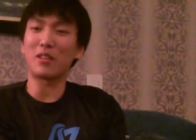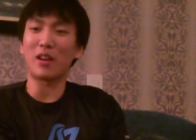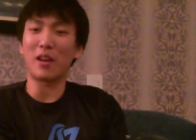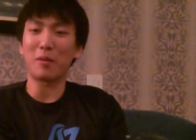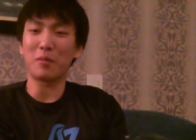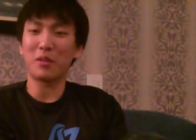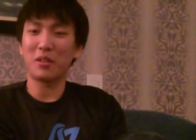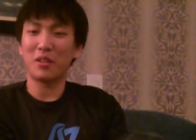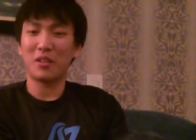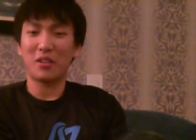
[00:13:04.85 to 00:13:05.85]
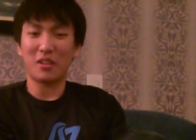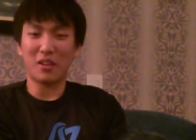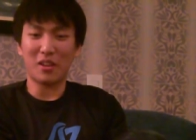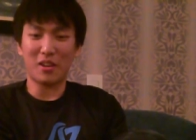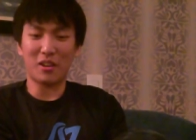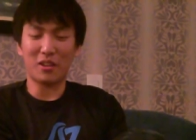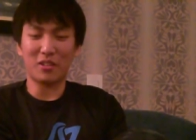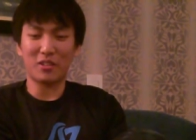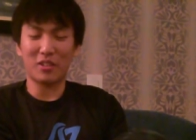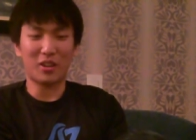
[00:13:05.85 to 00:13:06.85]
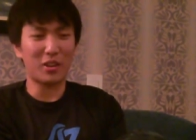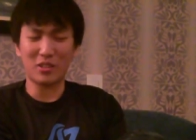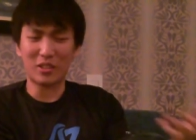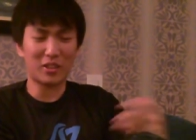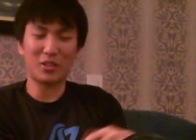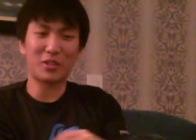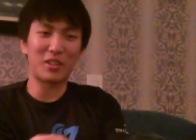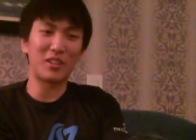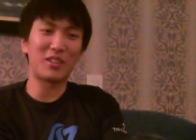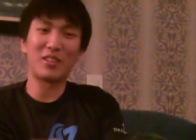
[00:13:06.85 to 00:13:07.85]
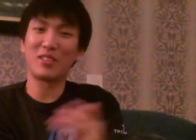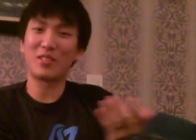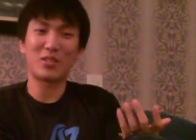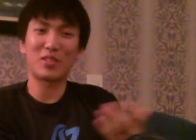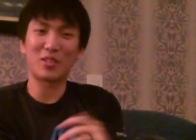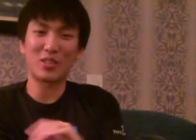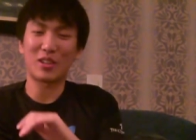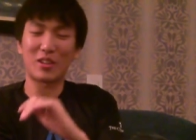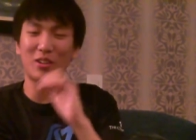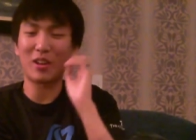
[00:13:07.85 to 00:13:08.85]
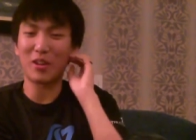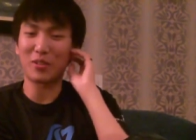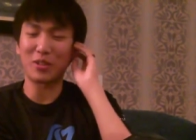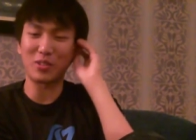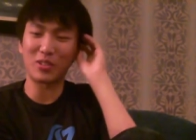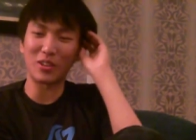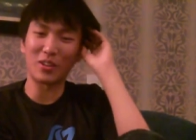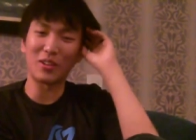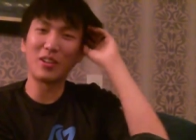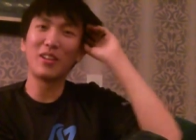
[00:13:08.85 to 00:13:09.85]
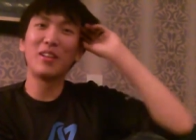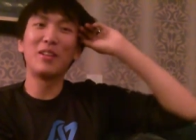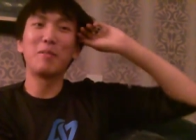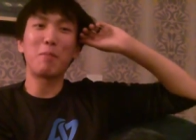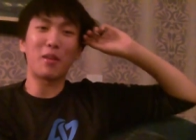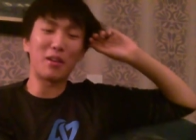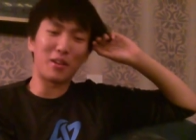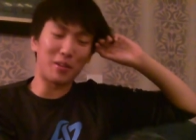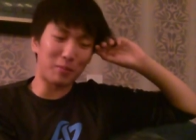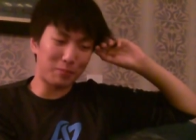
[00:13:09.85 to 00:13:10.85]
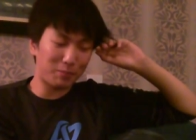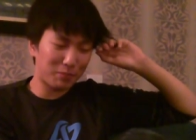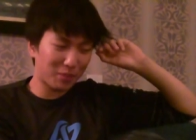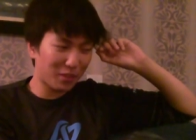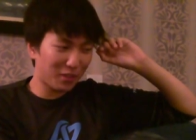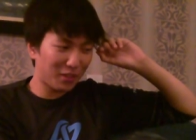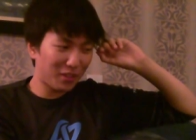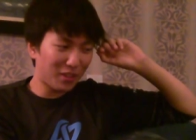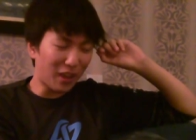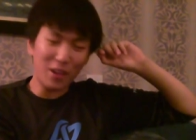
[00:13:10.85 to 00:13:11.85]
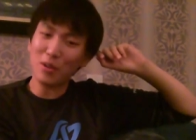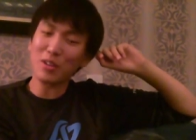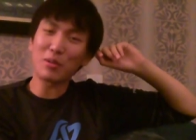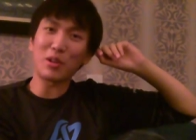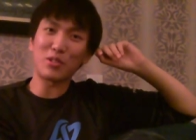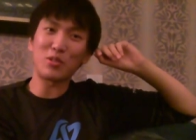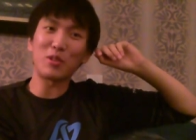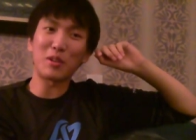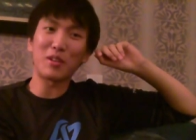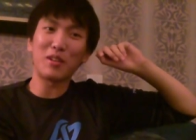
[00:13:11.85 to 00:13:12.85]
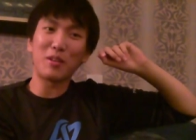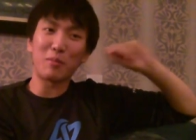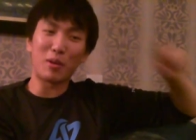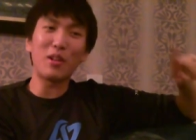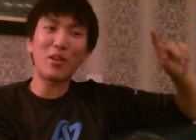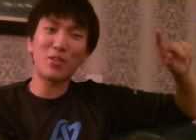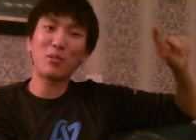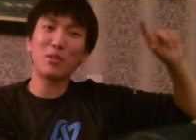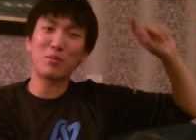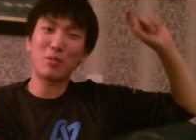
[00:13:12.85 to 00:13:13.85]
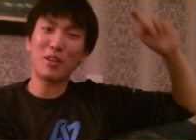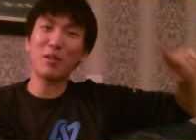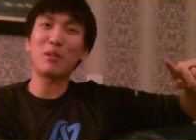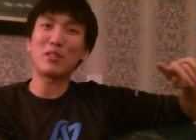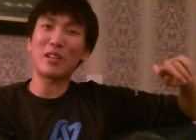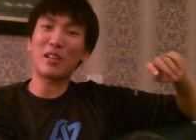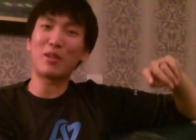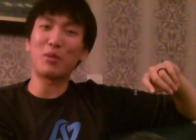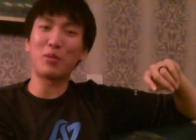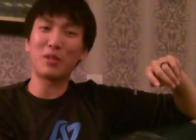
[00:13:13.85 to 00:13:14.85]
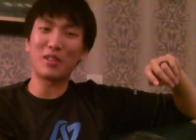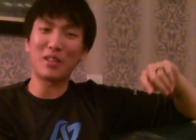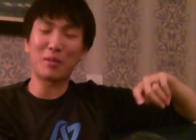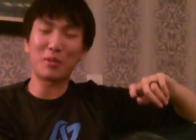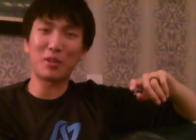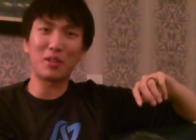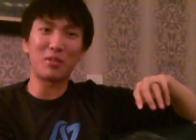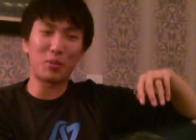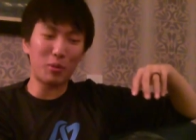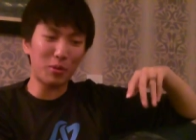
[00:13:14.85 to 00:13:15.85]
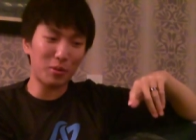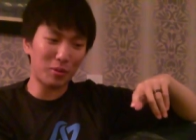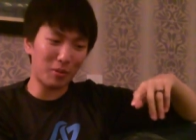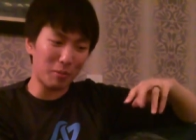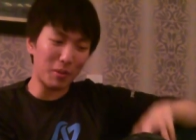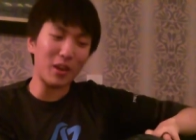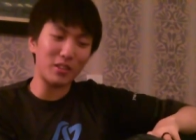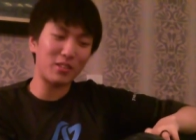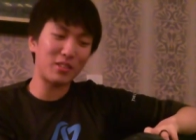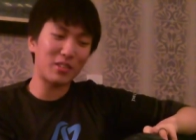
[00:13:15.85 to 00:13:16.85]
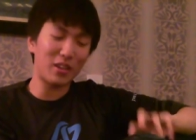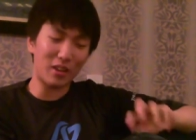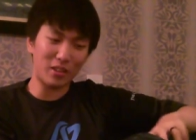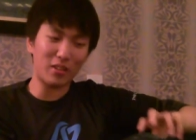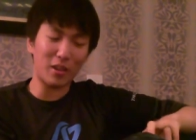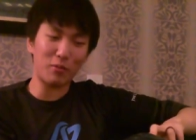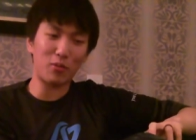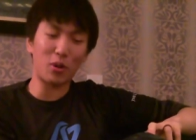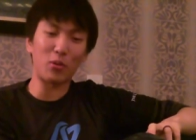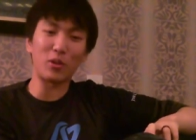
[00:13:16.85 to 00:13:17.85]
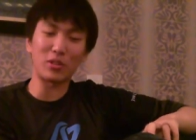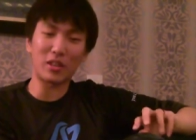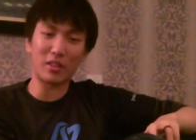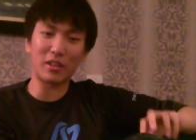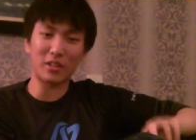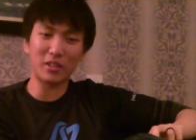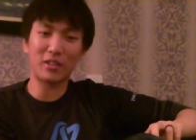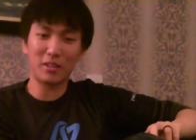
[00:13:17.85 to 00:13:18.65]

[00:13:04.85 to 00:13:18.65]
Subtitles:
the time, and I was like a little kid. It was like a year and a half ago, so I had no idea what I was doing. But all I knew was me and NyJacky were really damn good. We were the best at the time for our roles, I think,